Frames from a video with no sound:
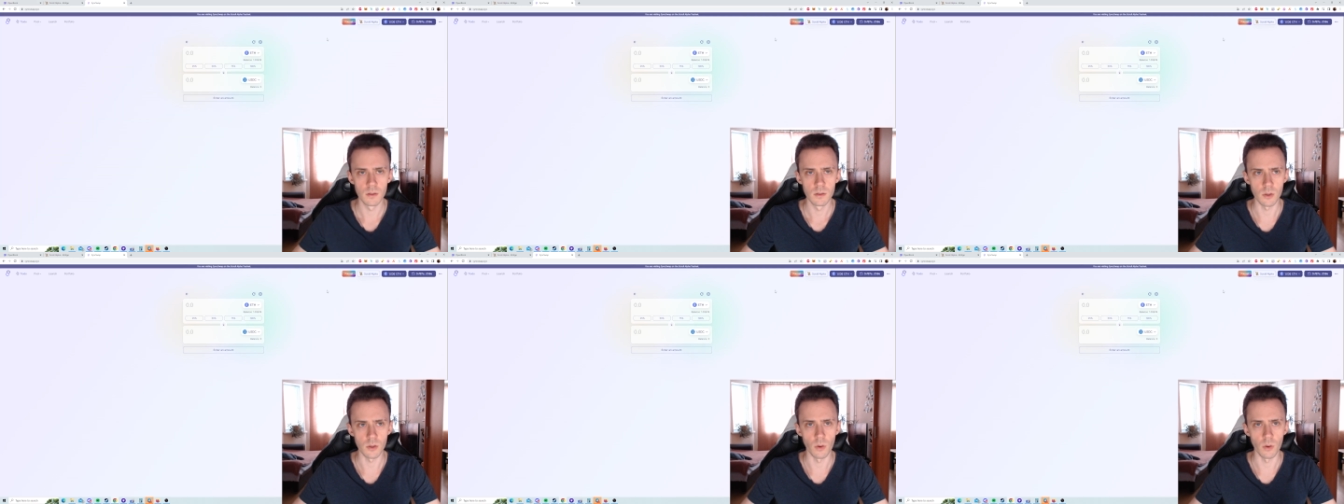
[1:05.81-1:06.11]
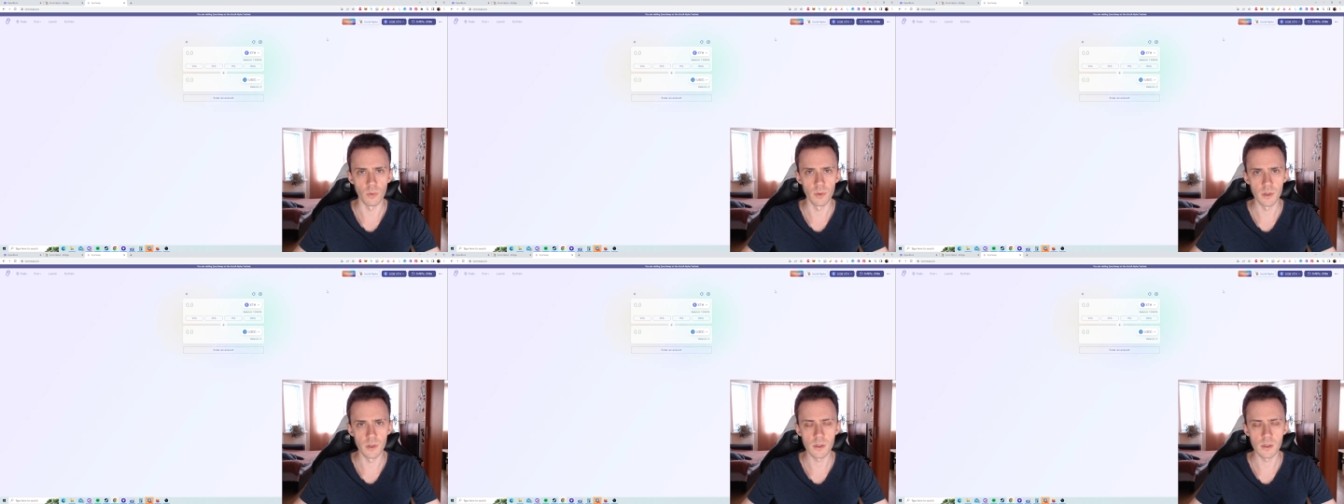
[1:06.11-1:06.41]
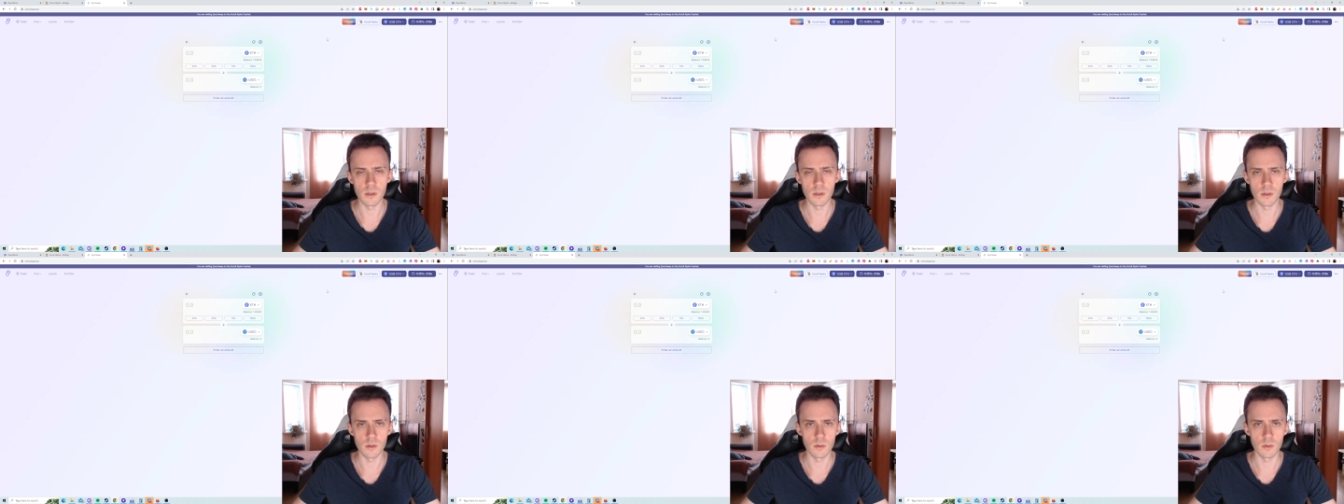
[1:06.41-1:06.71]
So this
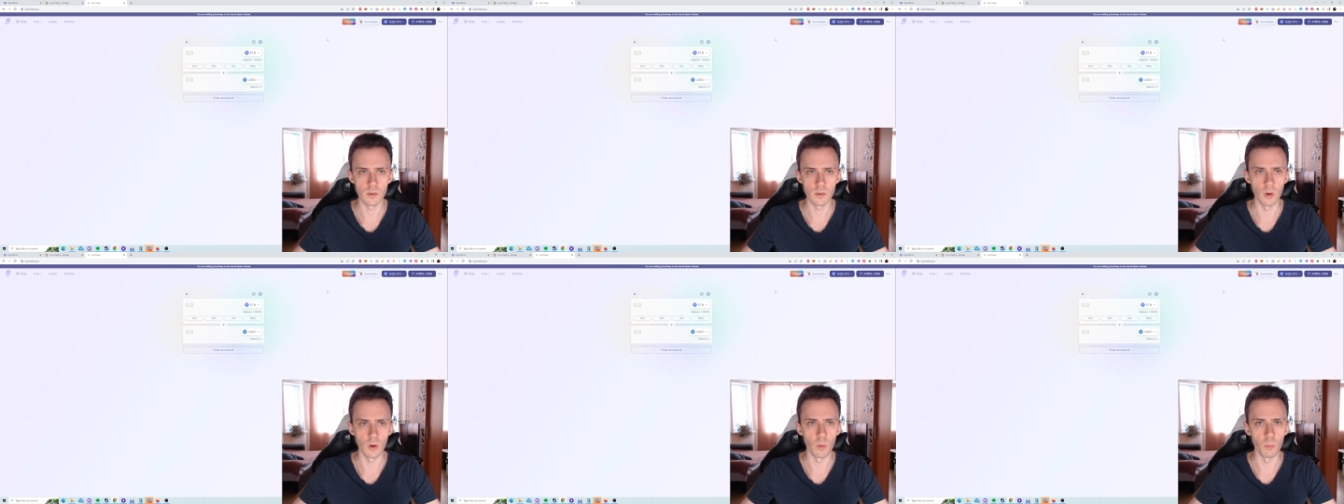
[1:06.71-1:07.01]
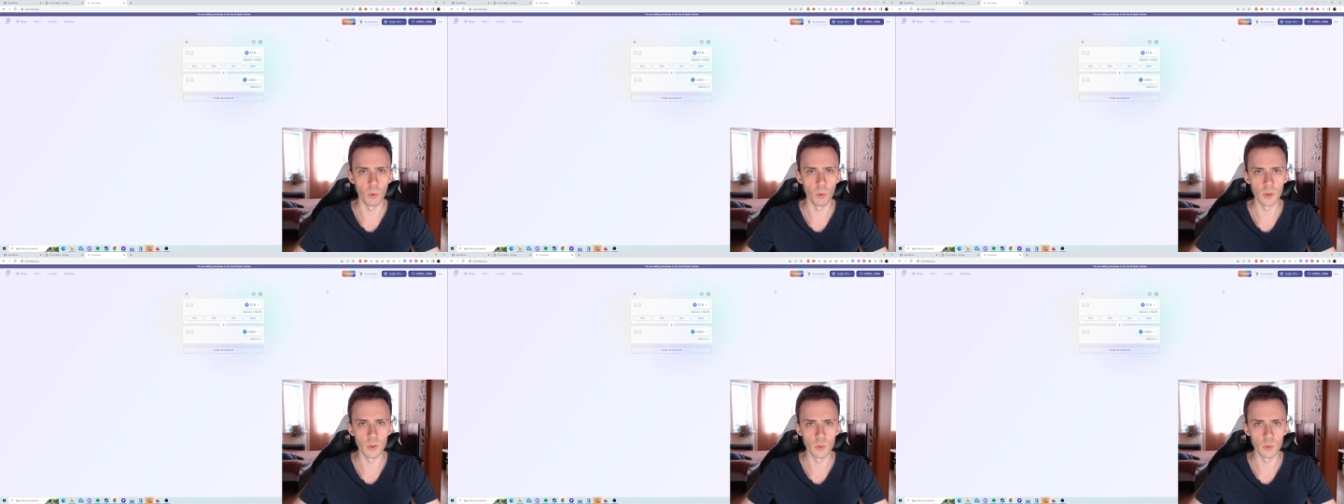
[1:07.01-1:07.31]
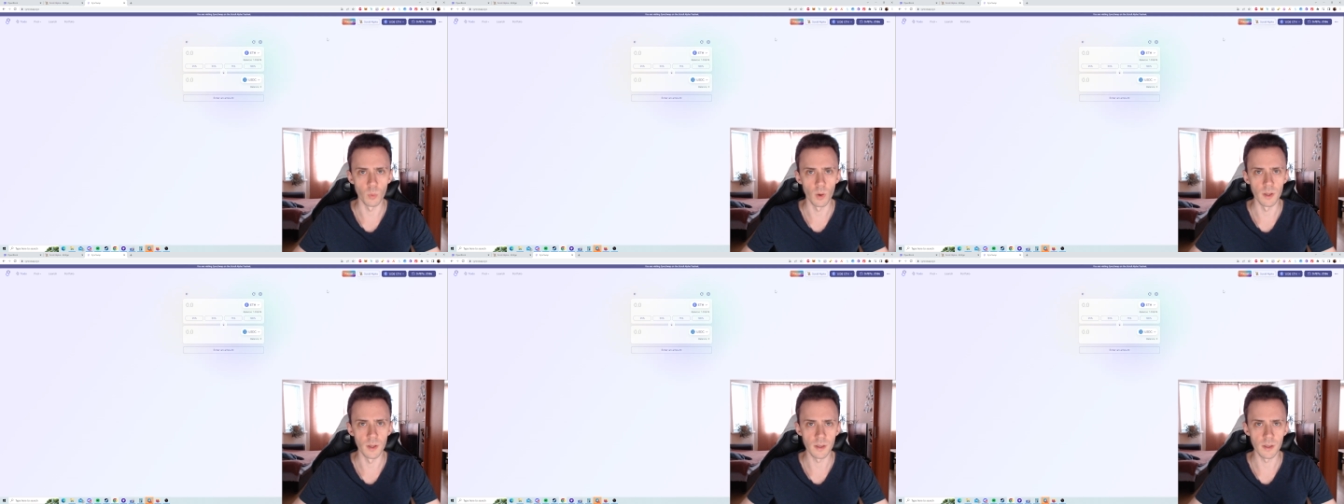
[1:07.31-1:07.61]
is your zero point
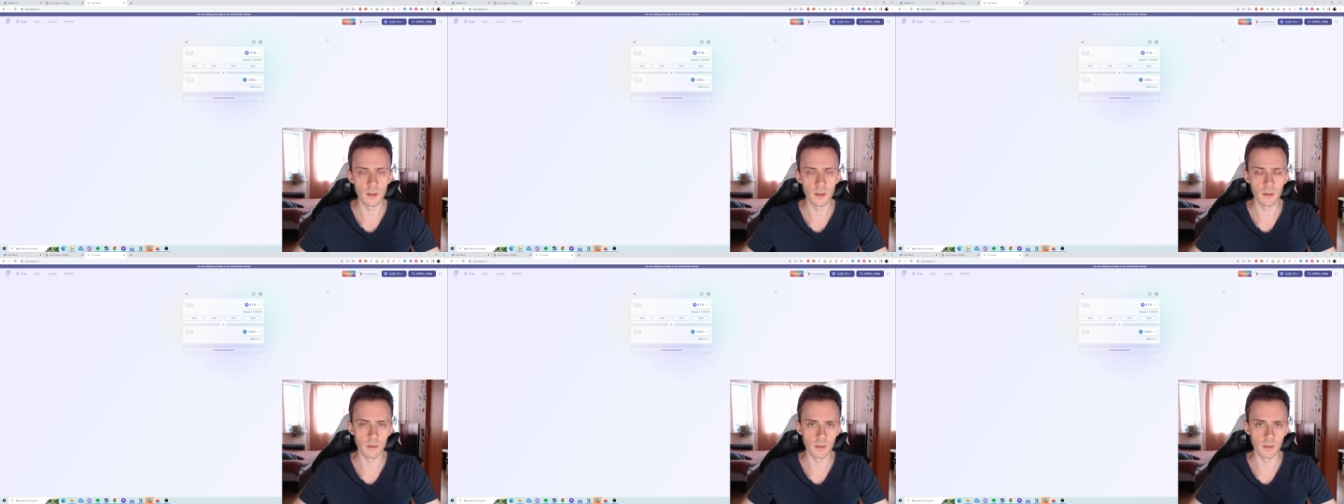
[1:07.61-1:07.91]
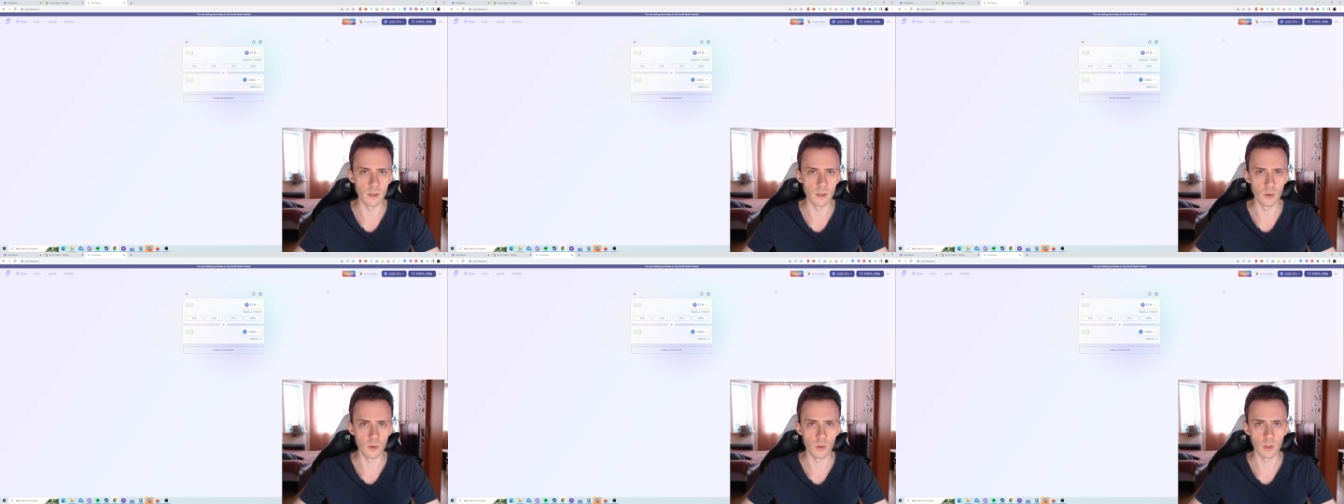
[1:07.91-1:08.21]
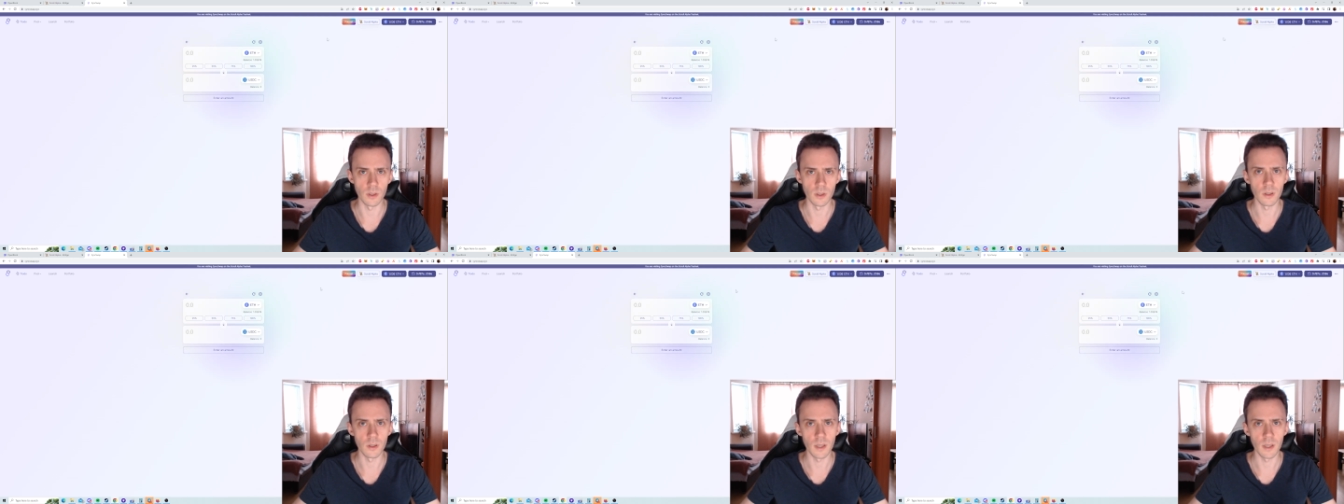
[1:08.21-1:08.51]
one E T H that you
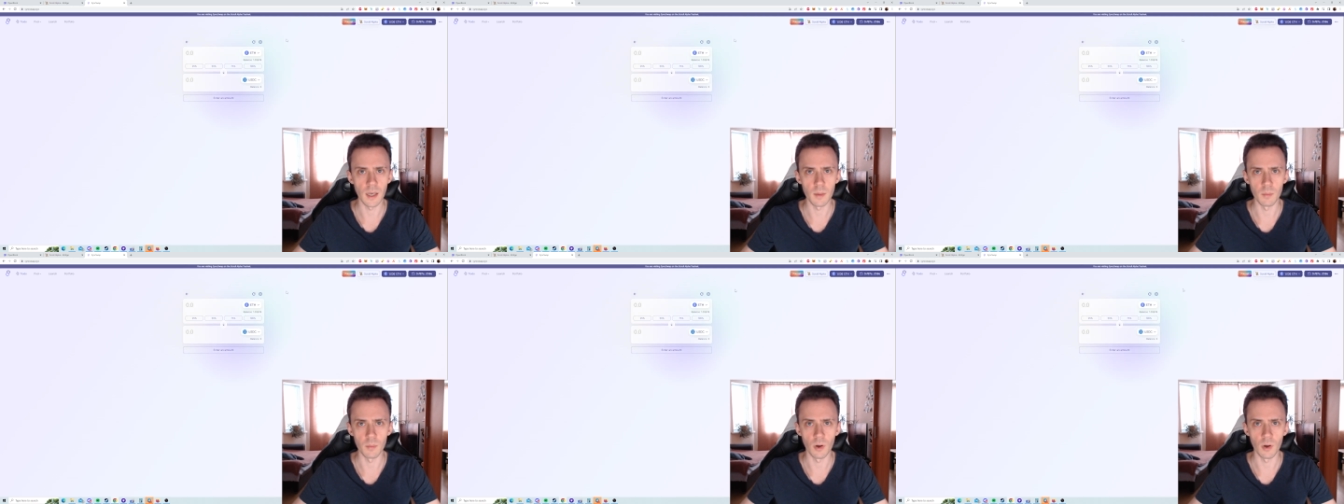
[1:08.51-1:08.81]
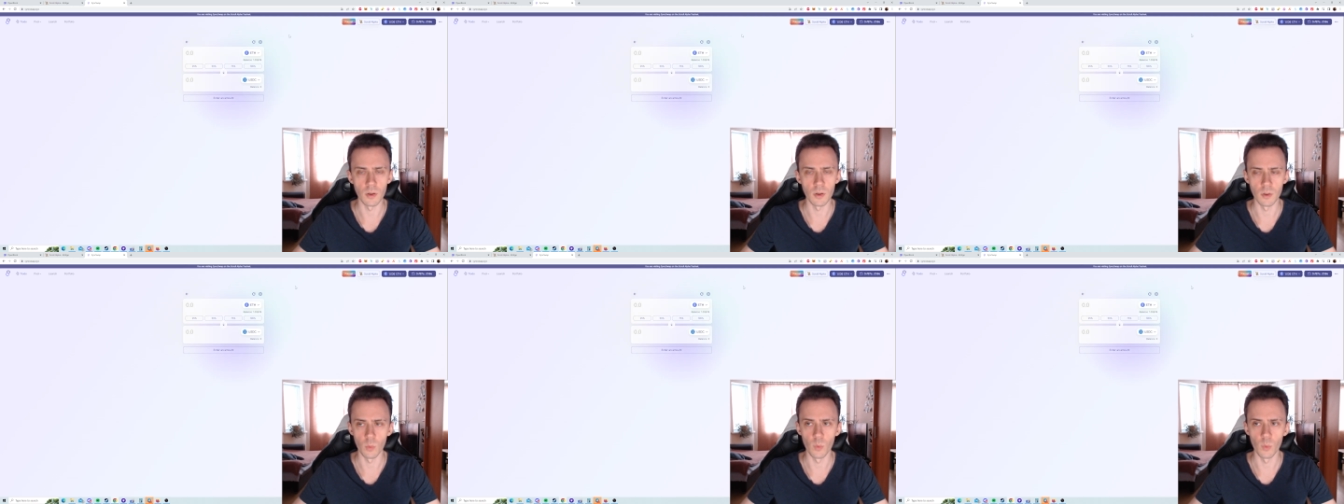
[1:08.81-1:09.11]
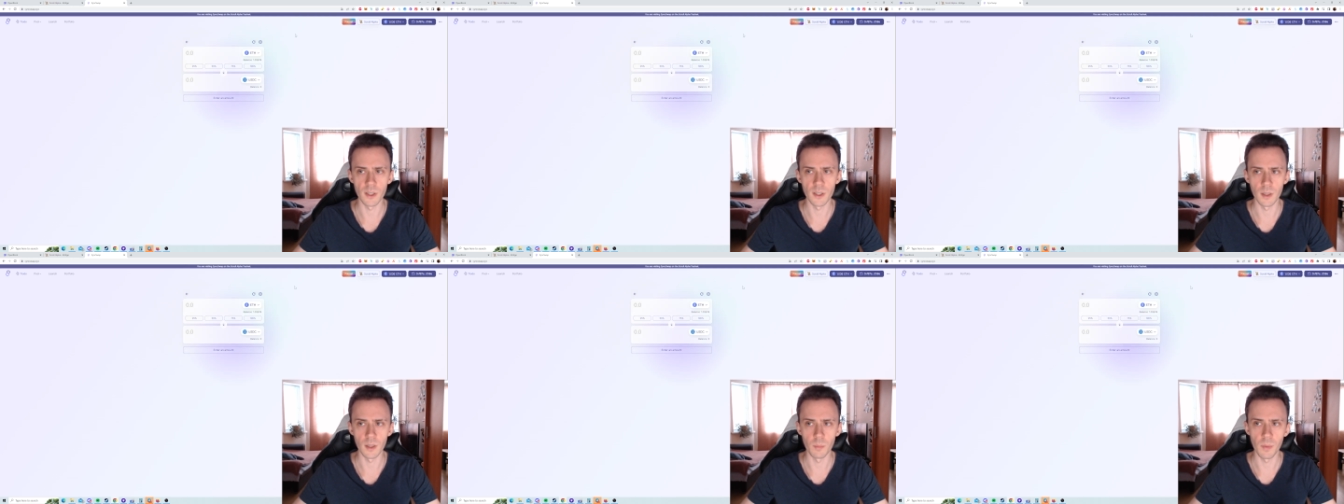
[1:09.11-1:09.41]
can claim on a
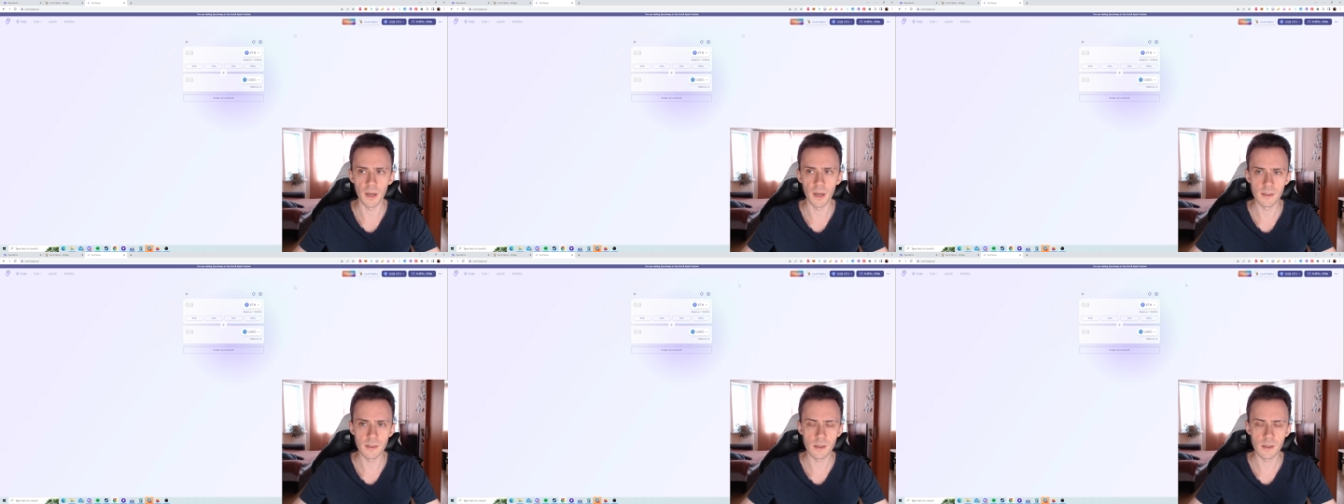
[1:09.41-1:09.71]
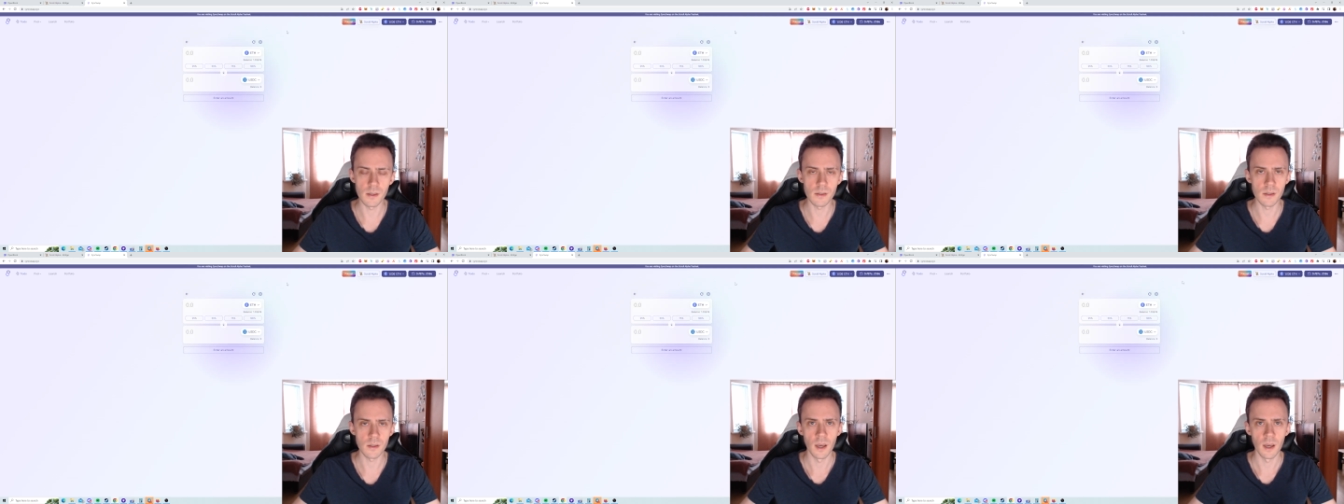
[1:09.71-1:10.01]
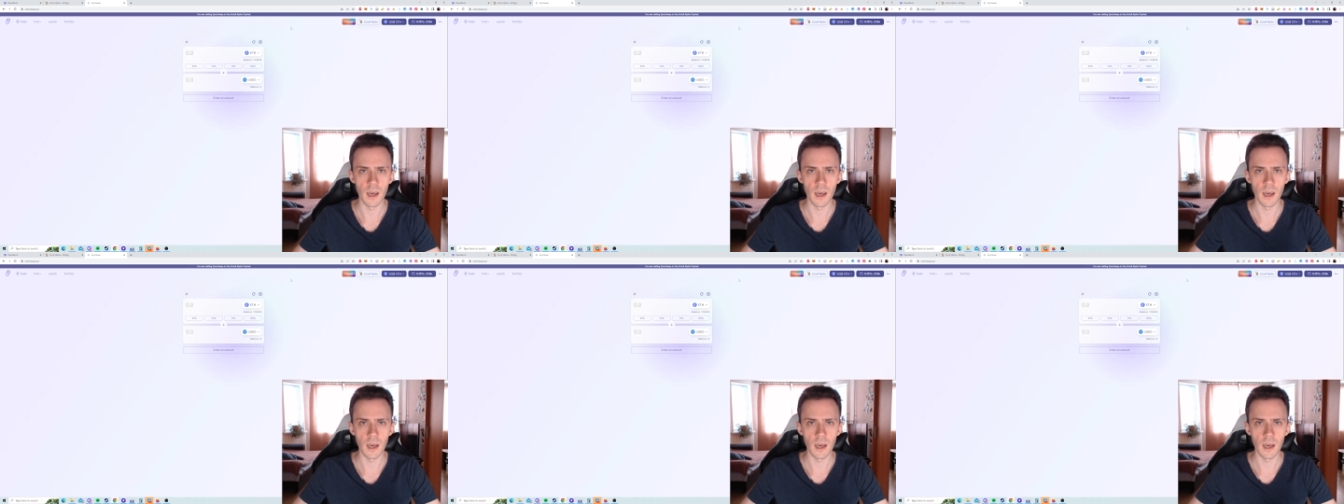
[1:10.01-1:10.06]
weekly basis.